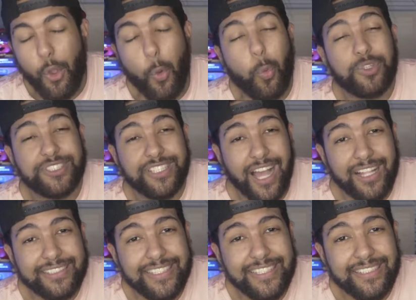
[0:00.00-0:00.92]

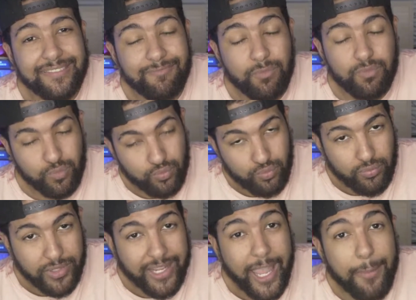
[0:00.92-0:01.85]
Wisconsin
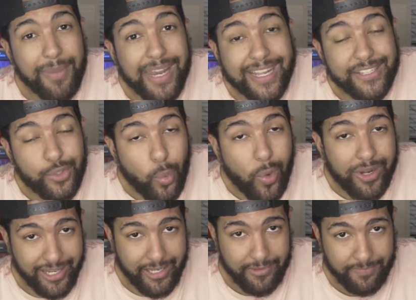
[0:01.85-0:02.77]
came in at
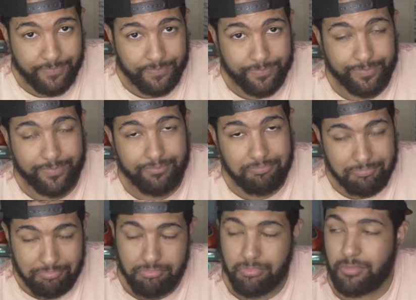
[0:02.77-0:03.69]
20.
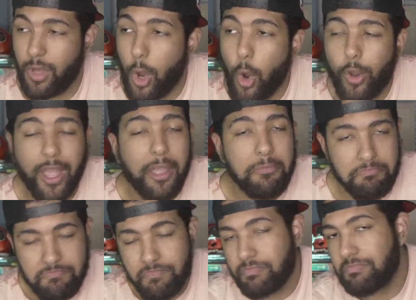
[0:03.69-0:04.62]
Okay,
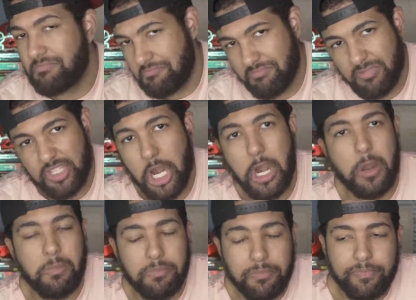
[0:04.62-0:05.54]

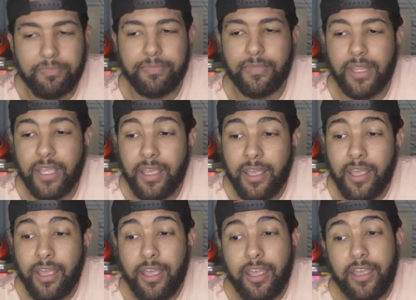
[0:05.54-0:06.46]
sure.
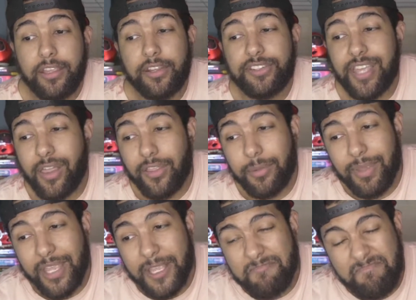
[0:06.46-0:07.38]
You're telling
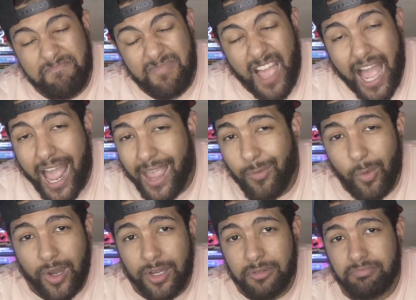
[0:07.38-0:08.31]
me
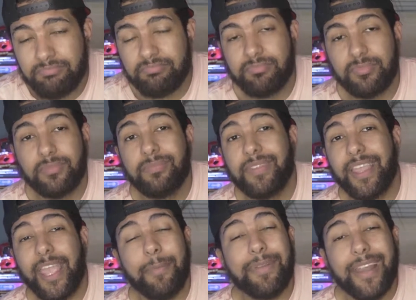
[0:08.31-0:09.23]
Iowa
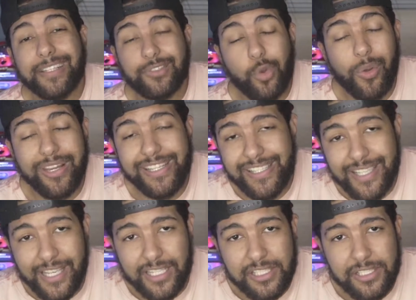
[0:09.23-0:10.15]
came in at
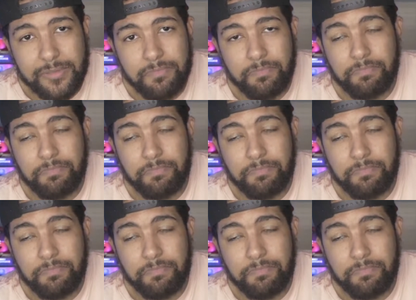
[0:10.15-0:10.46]
26.